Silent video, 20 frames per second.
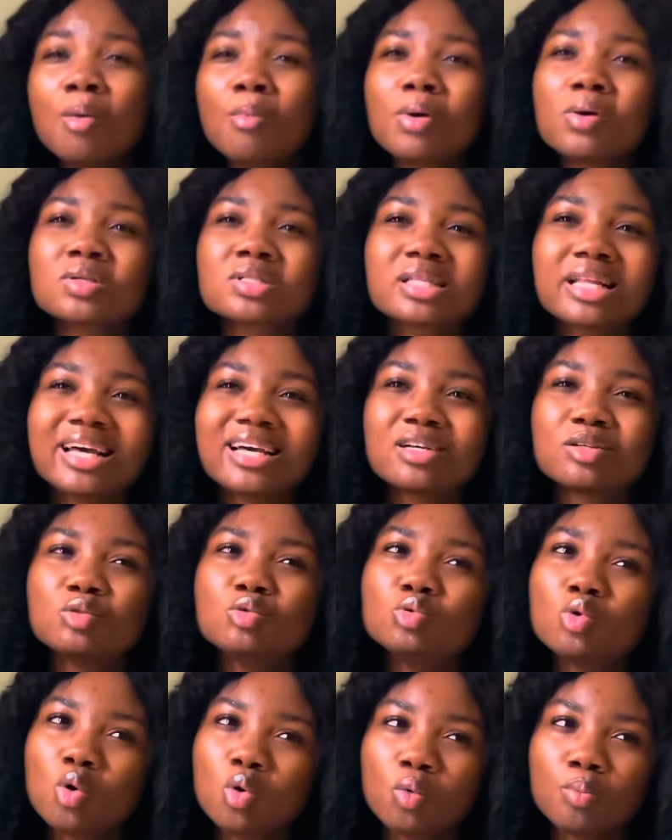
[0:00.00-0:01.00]
I was like,
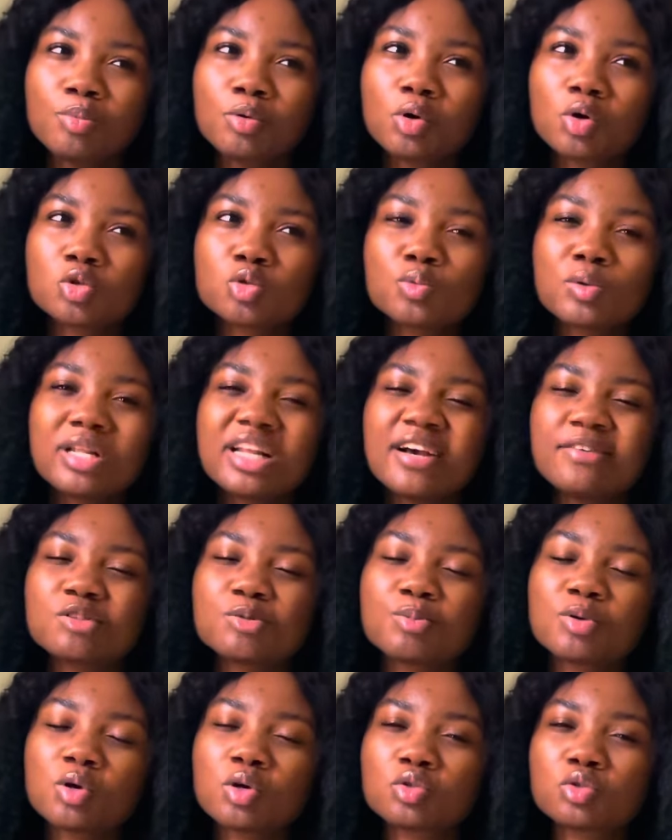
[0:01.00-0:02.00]
no, because we
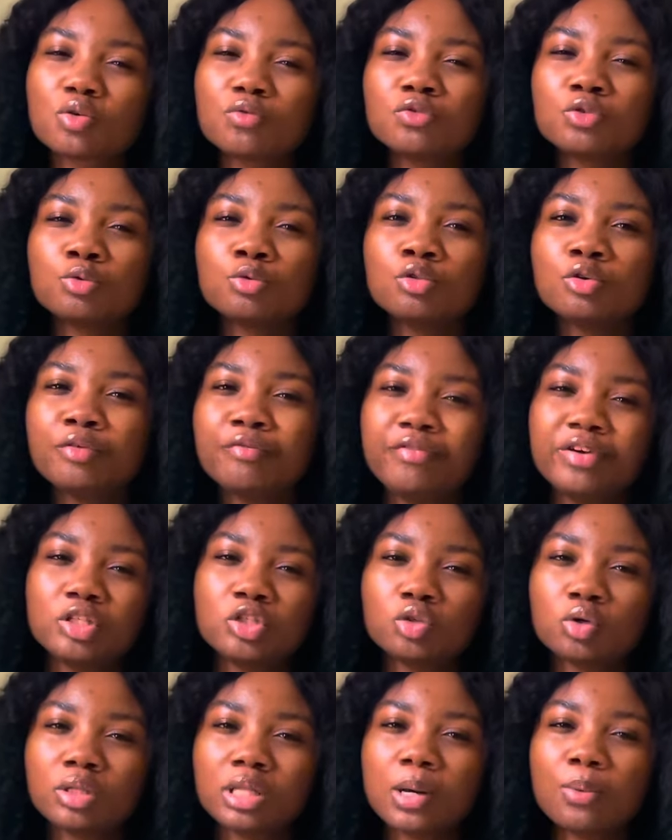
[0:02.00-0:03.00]
left because of the
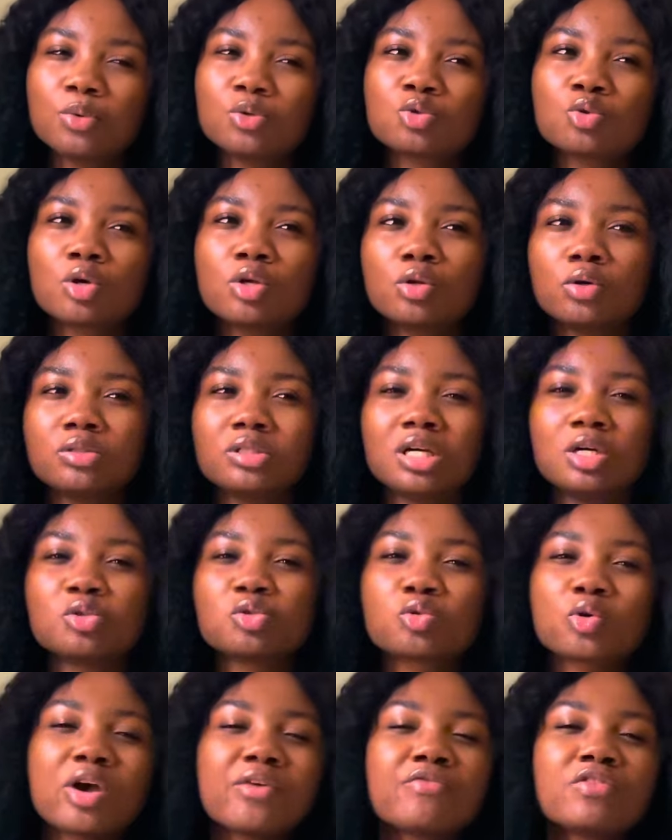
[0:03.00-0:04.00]
renovation that was going on there.
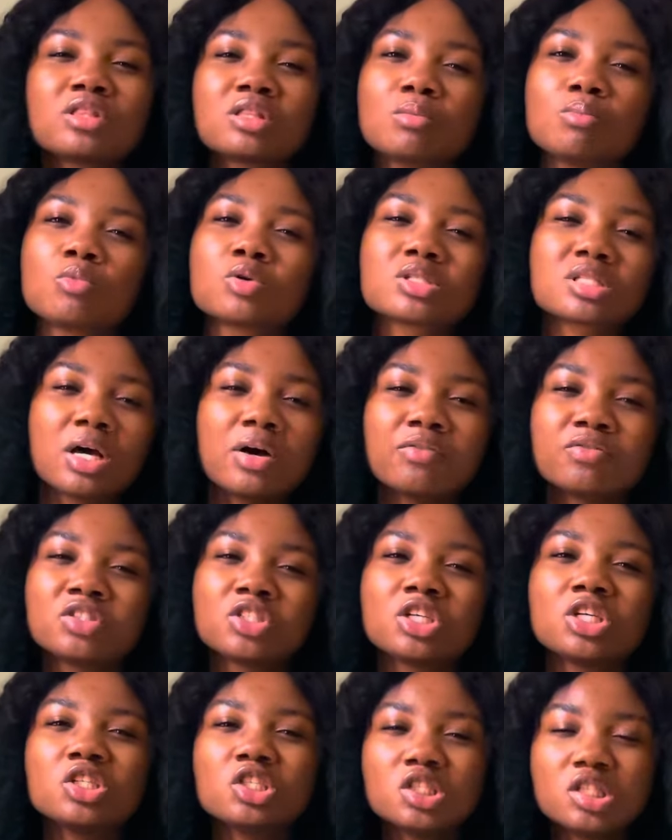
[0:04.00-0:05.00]
So everything must have
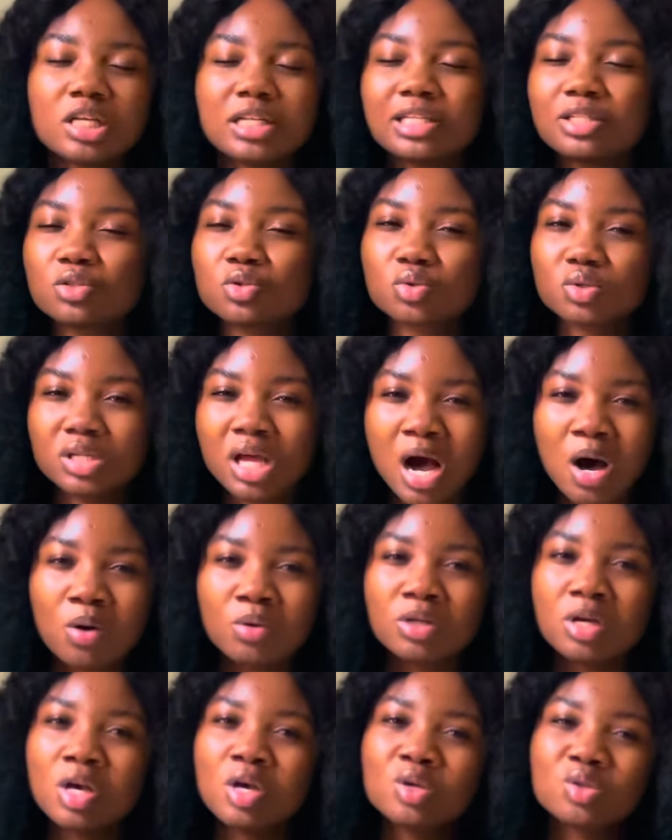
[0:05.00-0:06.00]
changed a little
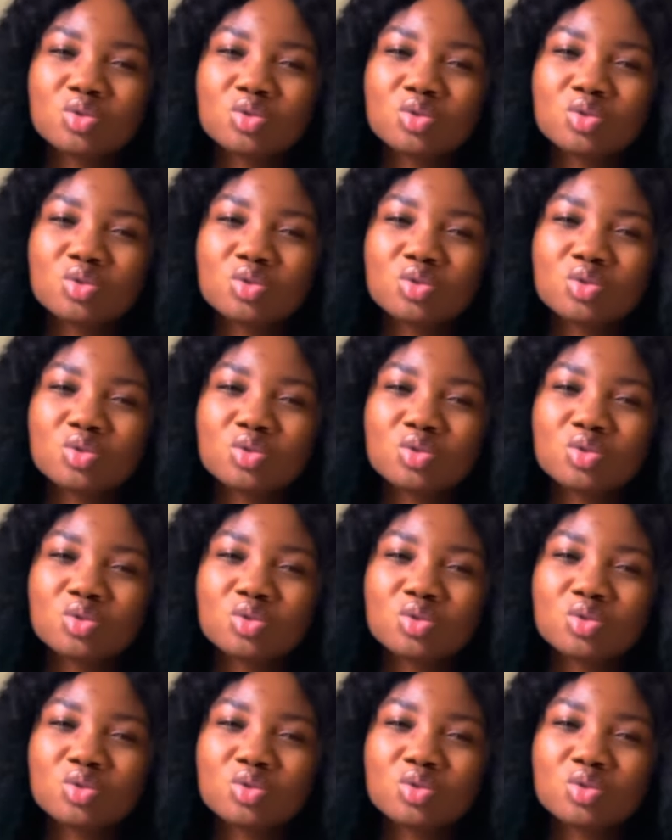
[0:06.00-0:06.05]
now.